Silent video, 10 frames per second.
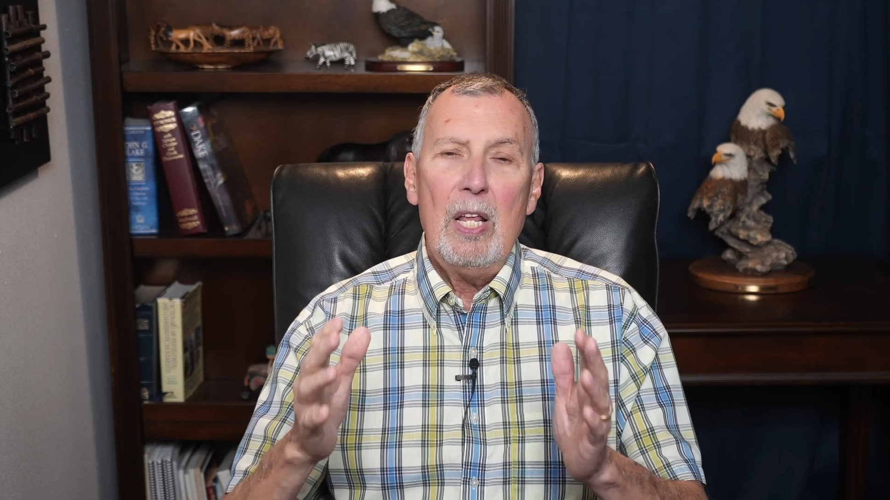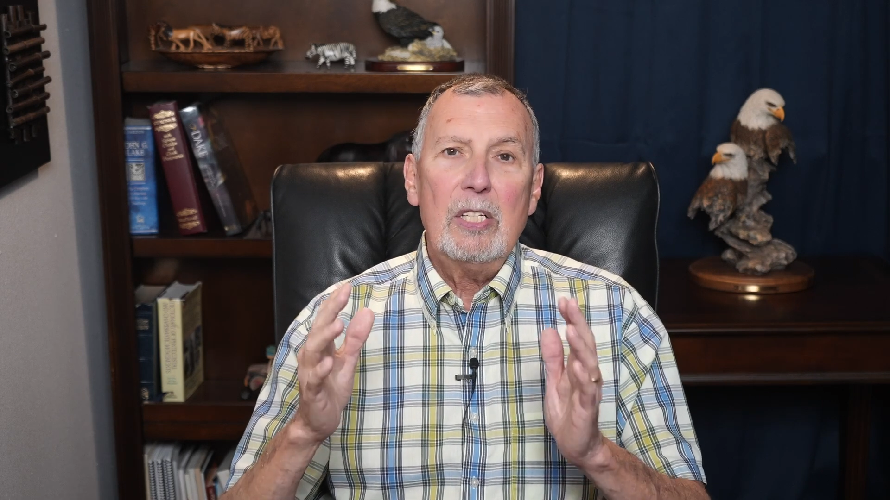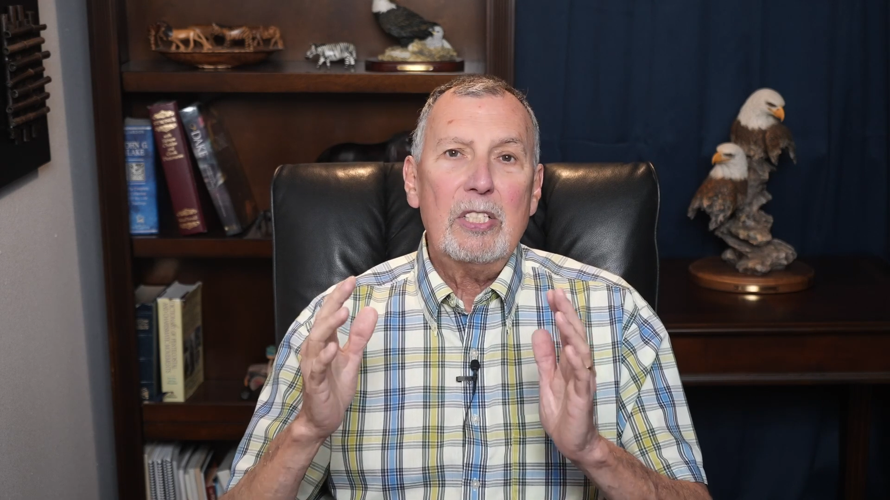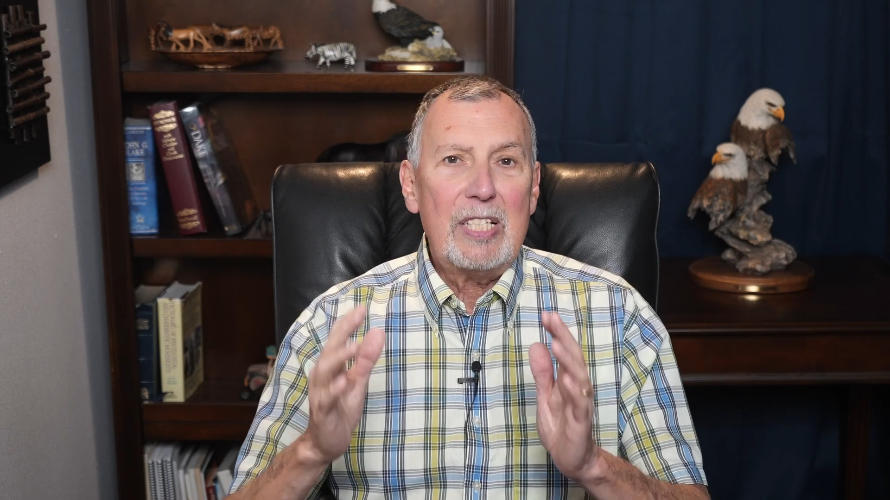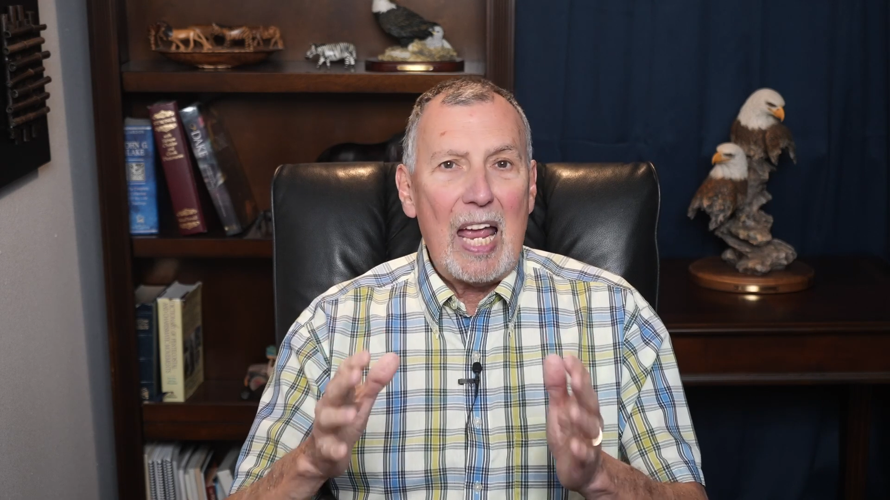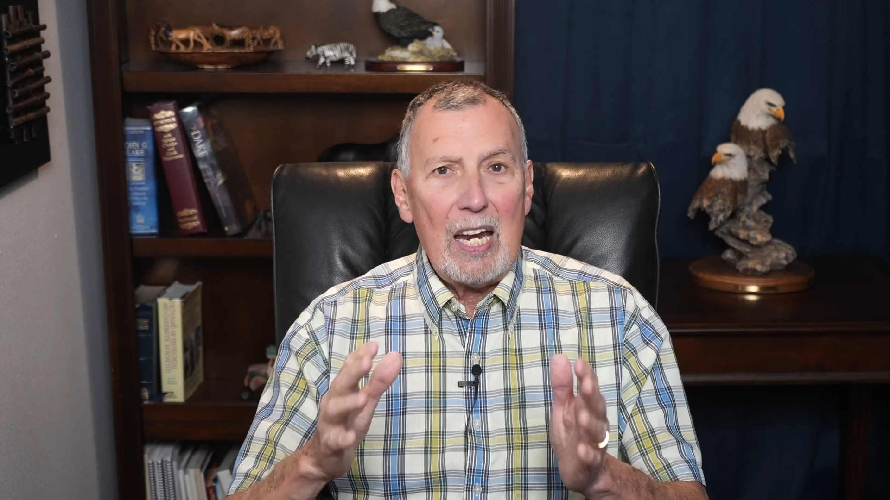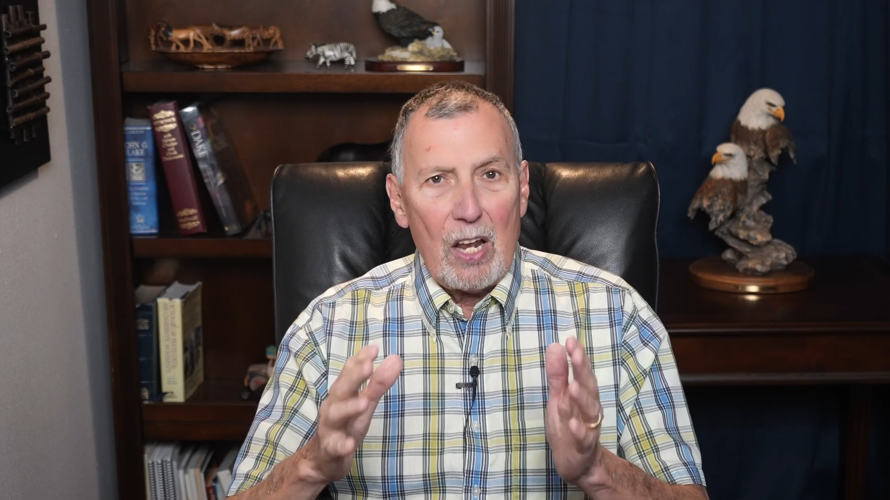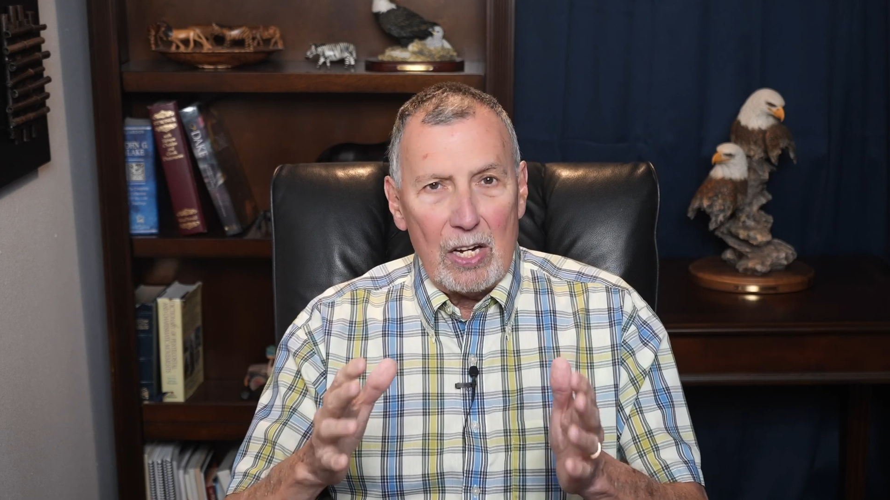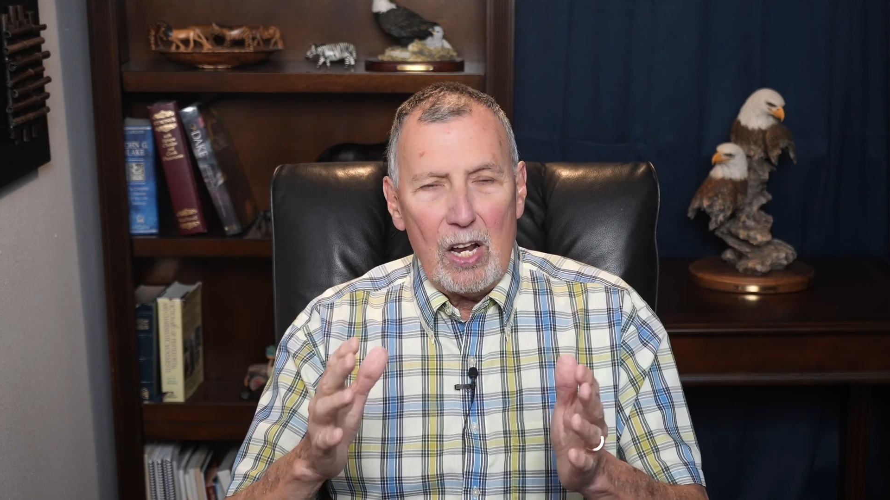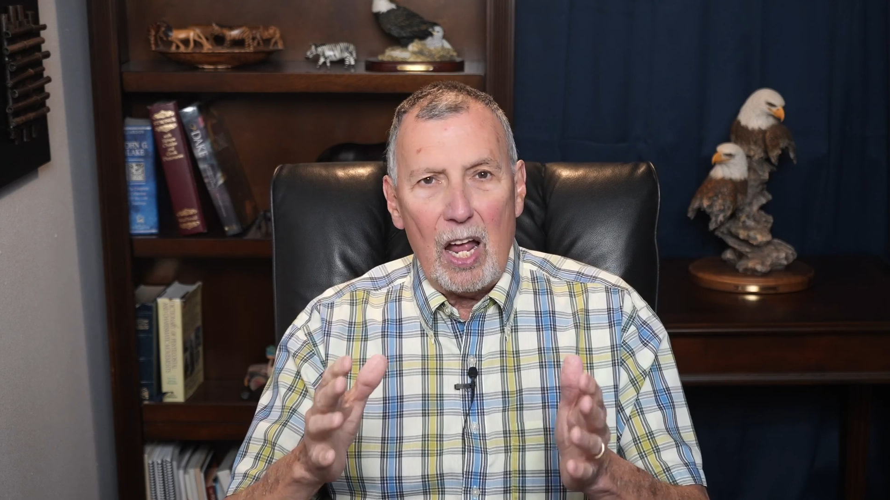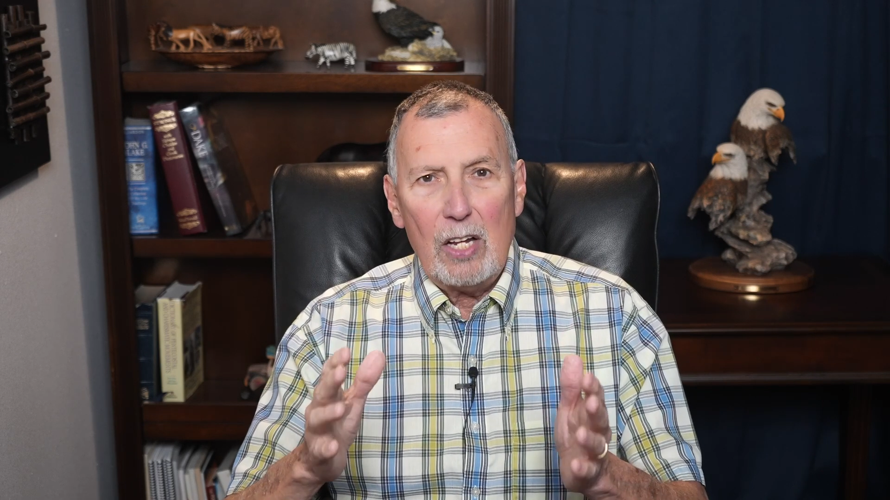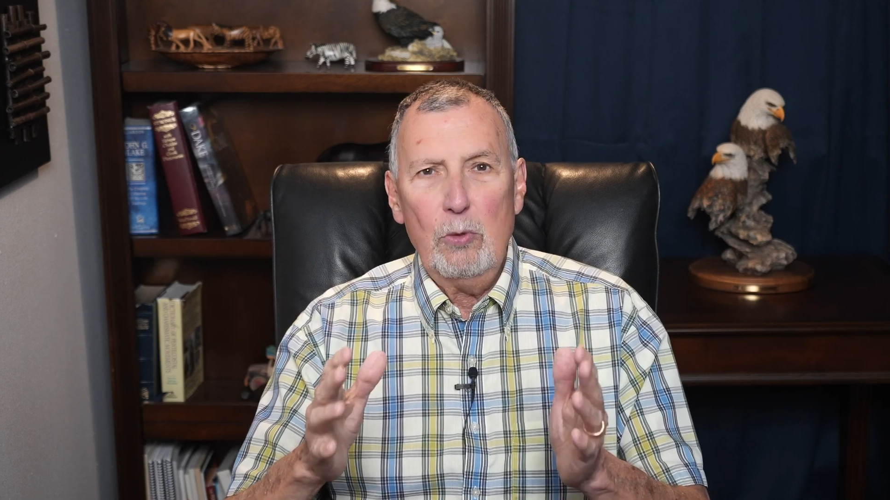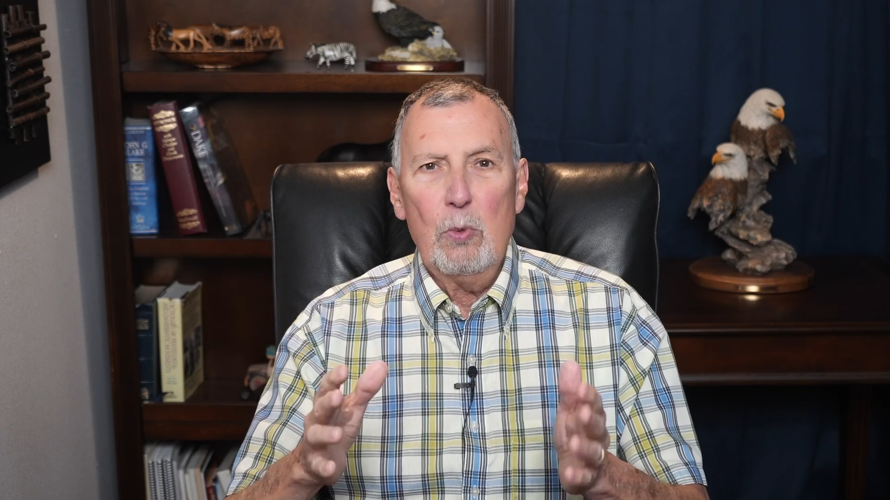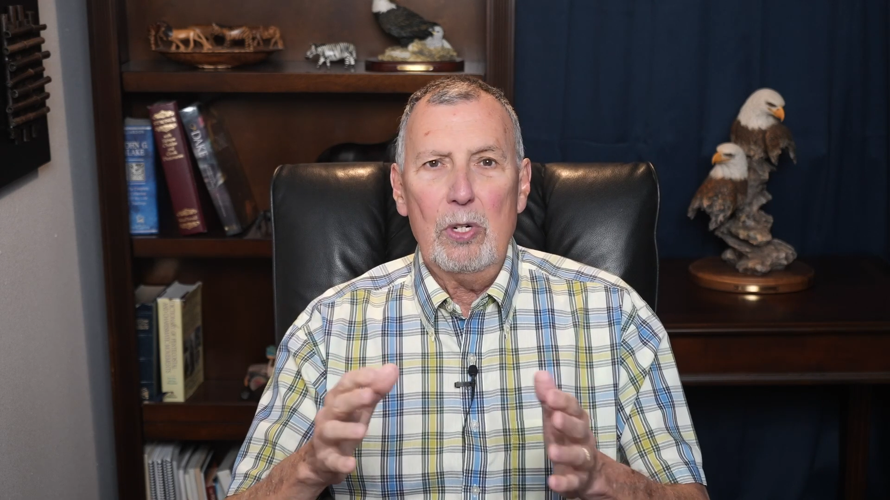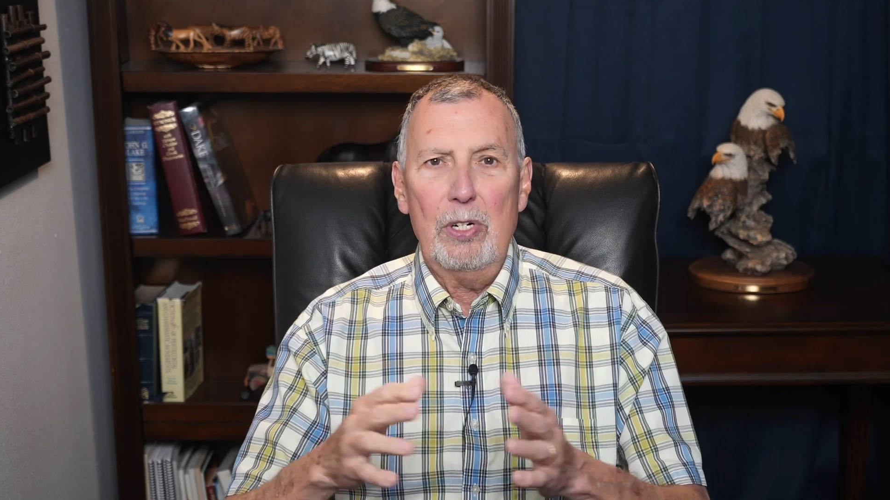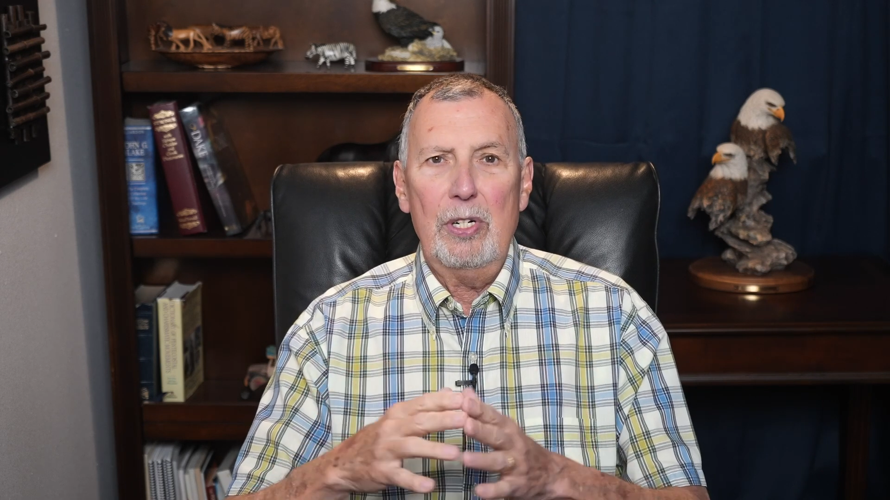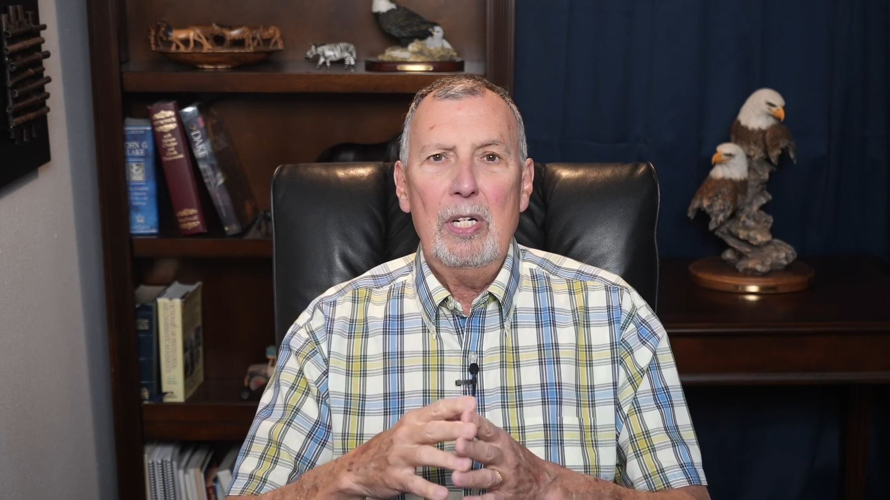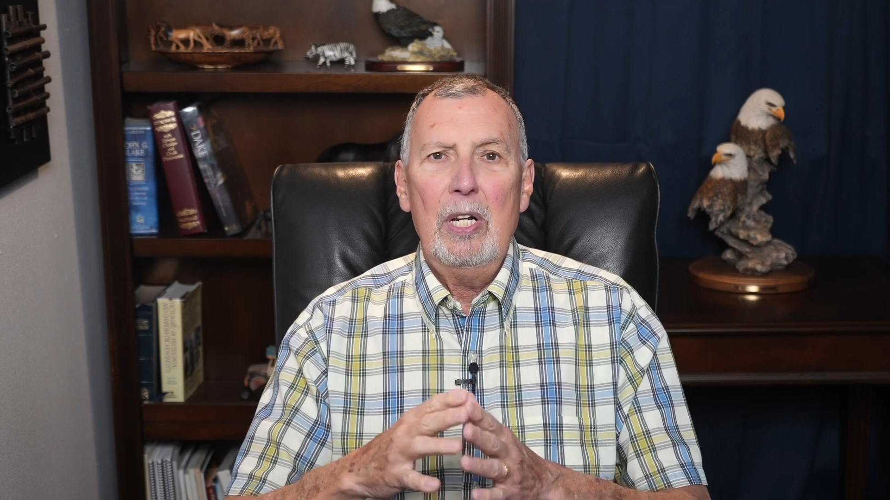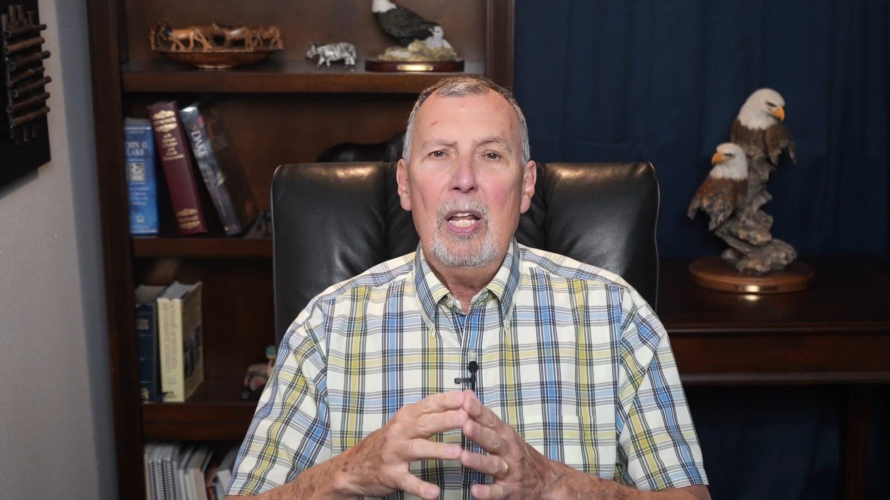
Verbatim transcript: Stand on God's word.